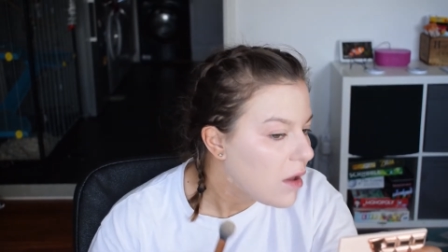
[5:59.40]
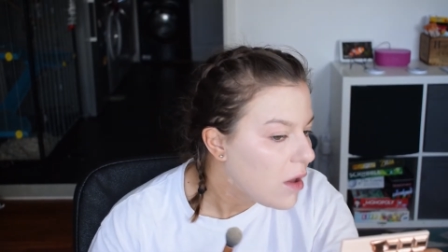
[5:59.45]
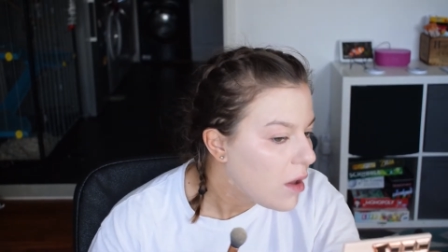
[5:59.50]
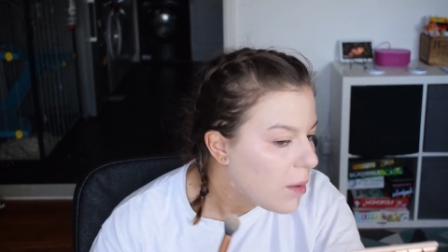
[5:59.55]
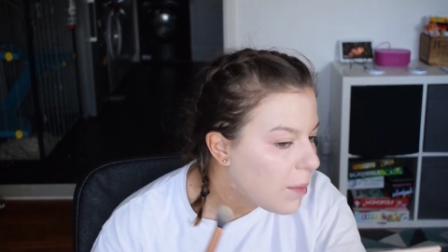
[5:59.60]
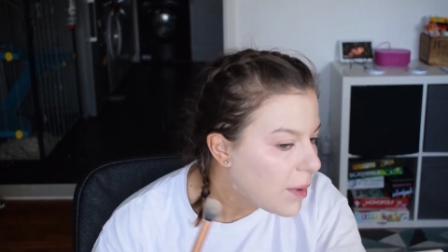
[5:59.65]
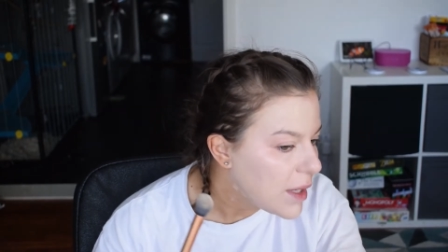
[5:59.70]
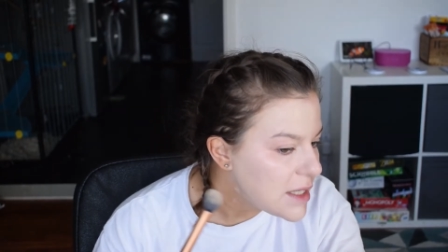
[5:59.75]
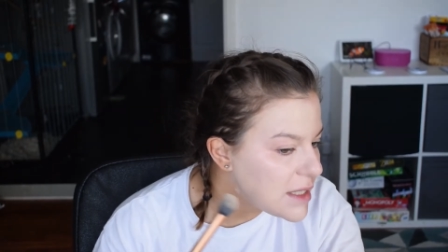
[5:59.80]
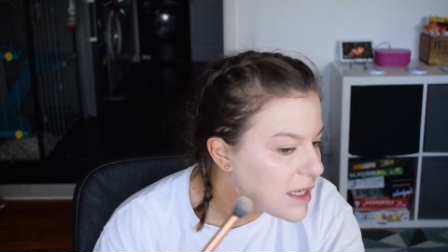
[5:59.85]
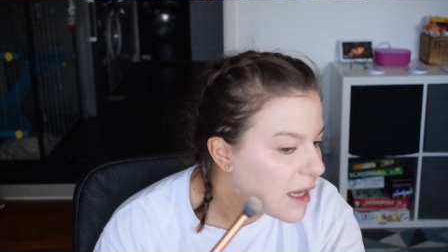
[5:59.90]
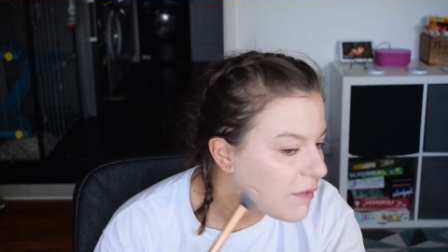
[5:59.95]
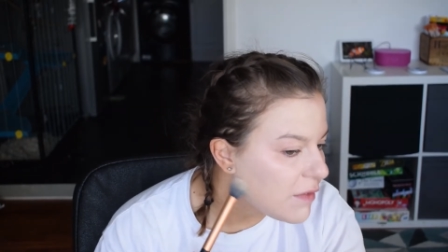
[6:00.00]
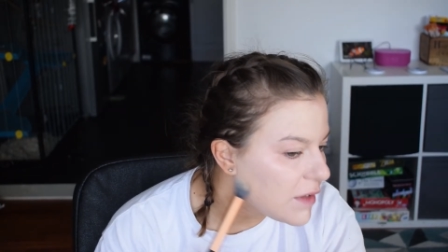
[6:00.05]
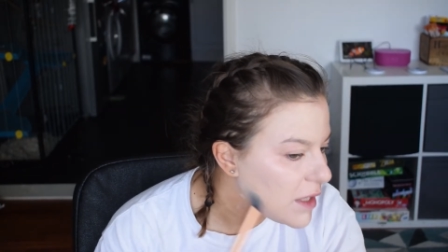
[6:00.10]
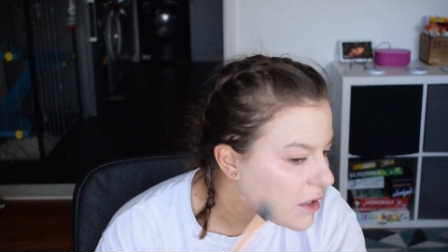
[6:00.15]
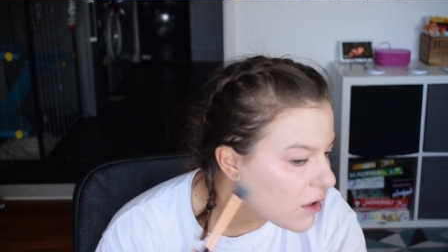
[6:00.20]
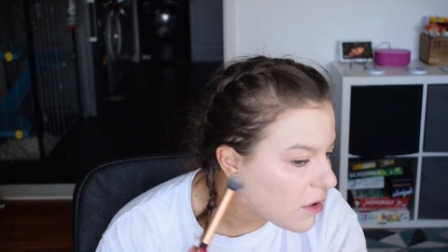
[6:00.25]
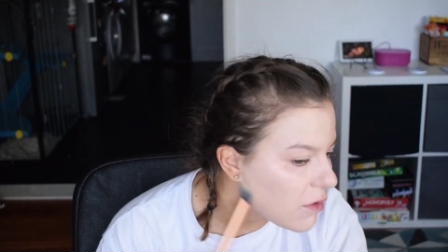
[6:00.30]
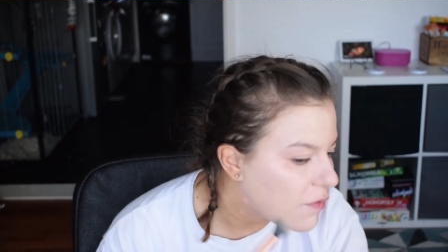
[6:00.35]
but it's
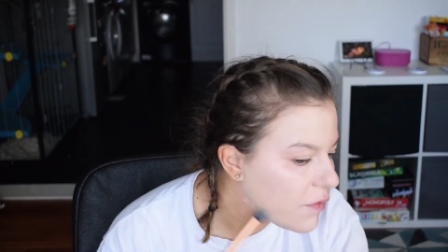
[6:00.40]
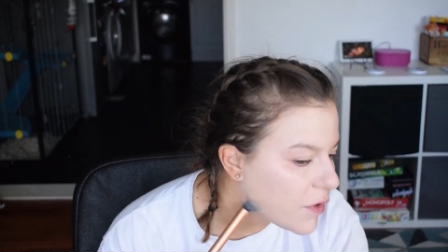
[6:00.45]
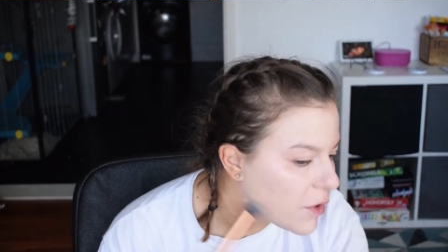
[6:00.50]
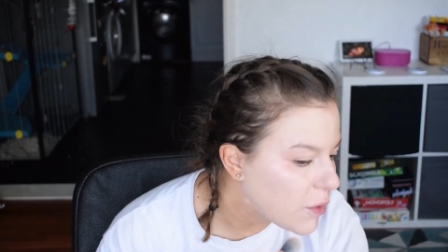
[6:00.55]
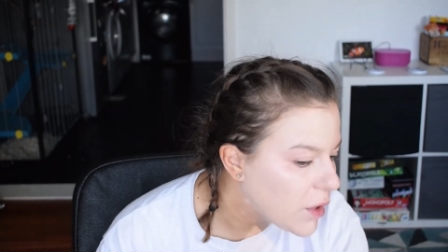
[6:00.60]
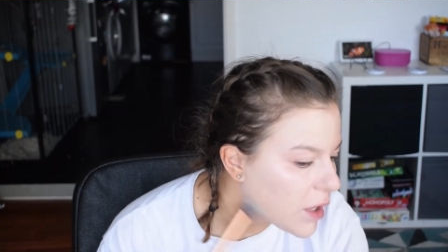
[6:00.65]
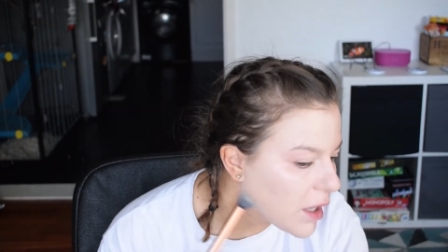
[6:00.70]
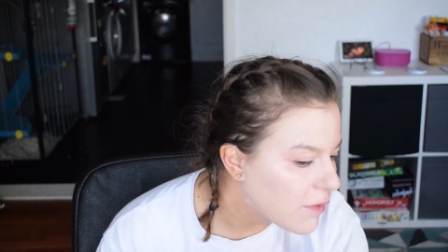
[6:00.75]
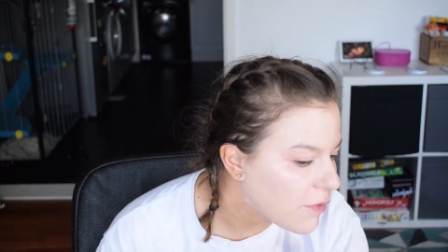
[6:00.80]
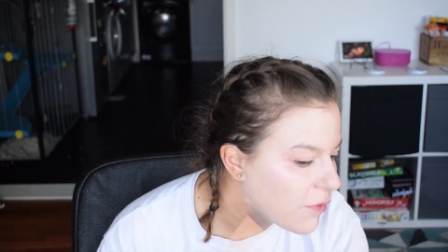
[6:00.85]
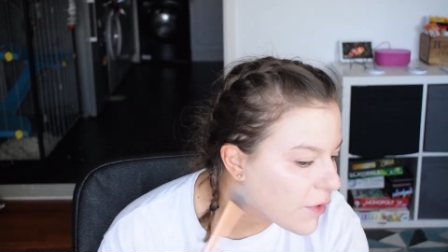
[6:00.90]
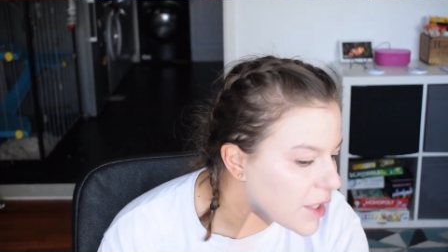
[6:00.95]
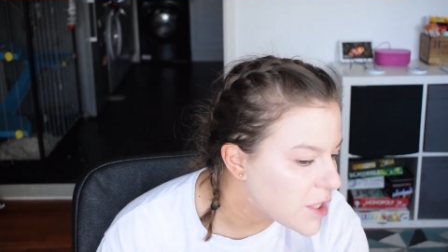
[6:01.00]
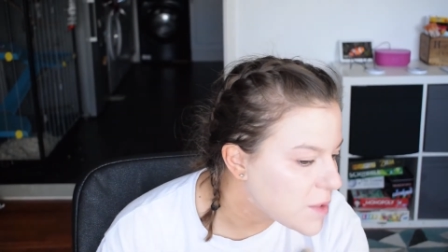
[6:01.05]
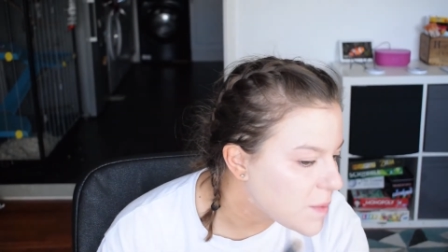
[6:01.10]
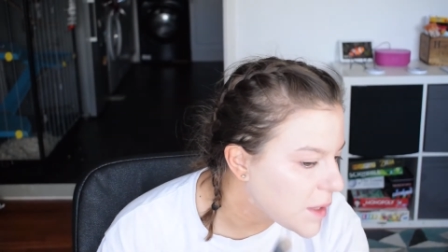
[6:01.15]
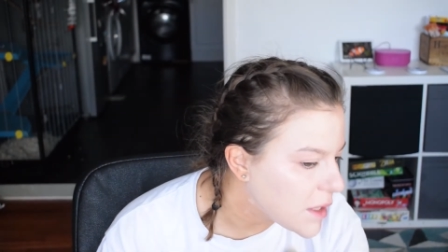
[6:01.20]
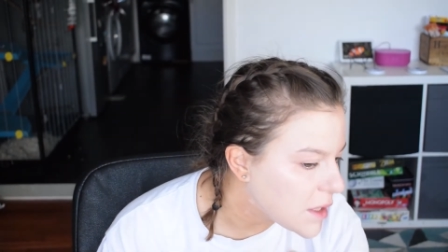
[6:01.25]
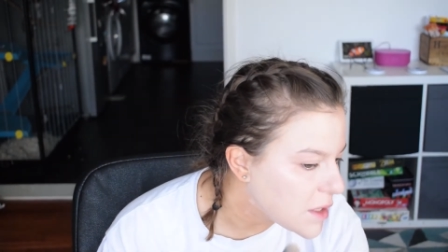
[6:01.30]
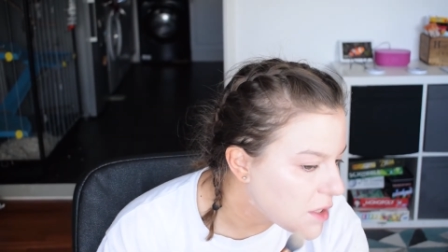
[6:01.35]
definitely not full coverage
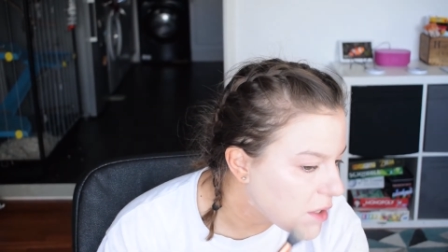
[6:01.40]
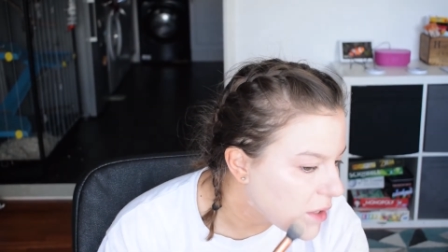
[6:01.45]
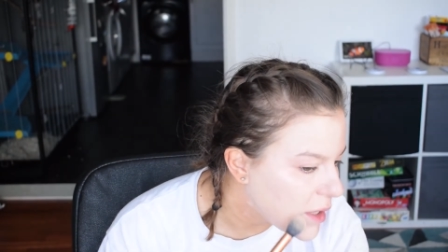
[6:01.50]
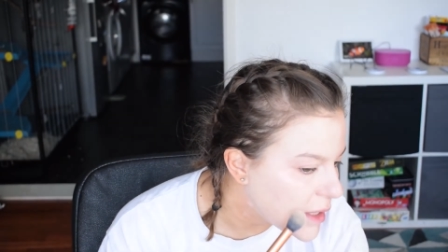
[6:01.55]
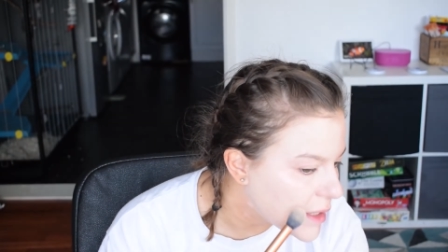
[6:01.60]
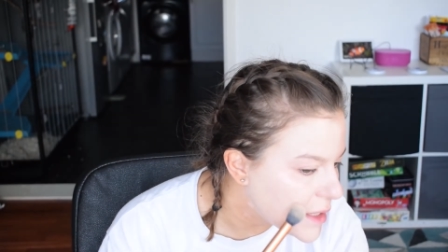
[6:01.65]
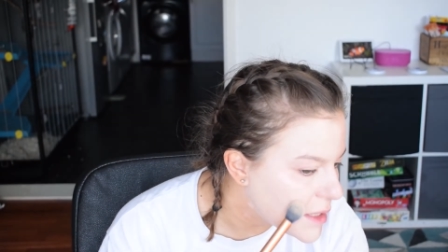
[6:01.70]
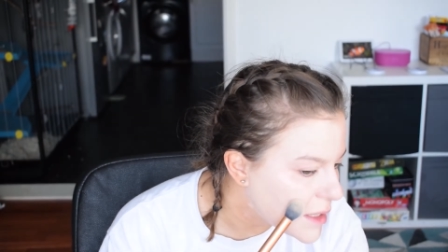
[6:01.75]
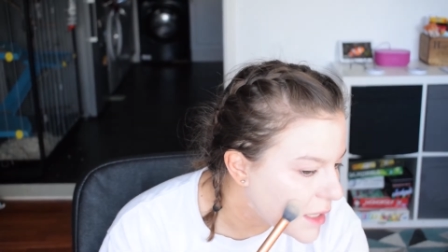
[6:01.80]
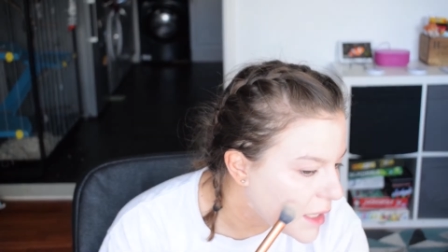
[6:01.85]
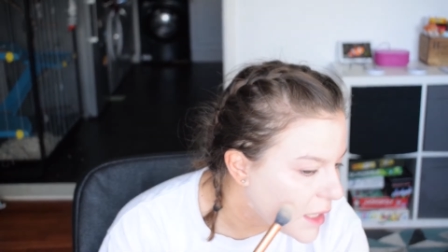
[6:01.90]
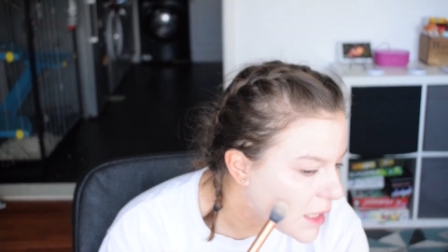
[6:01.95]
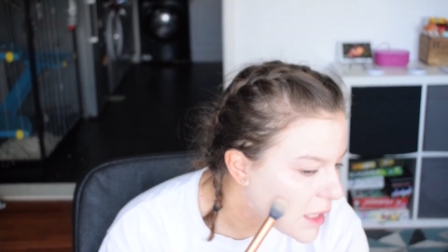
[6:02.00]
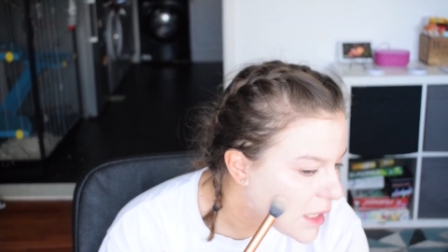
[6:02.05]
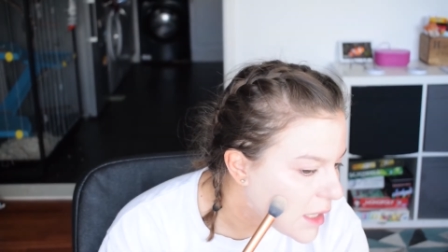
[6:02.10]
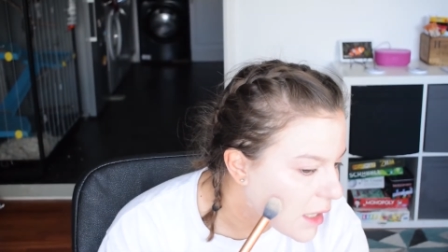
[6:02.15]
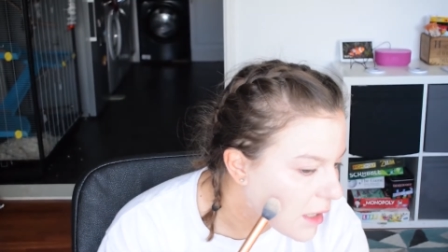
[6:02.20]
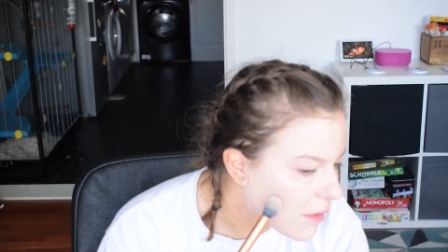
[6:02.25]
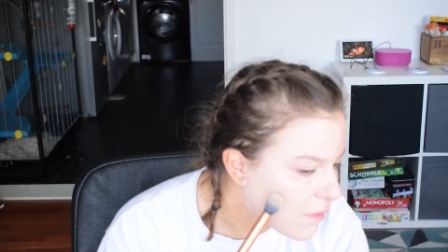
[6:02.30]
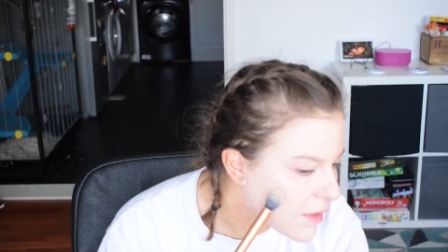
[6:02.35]
because you can see
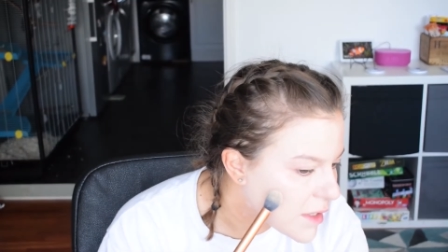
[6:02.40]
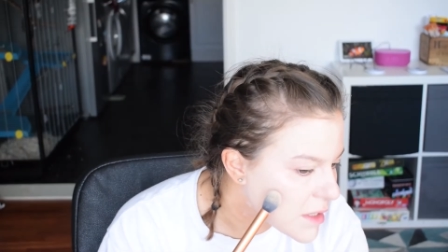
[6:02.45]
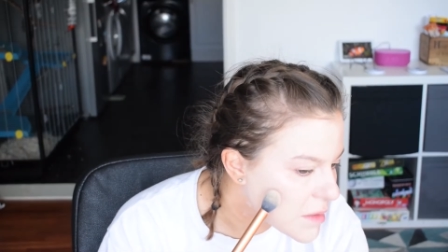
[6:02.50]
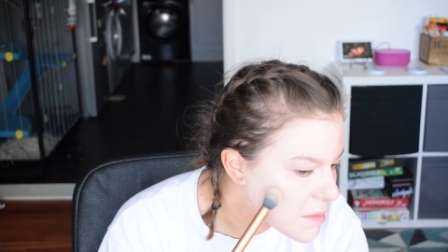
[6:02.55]
kind of these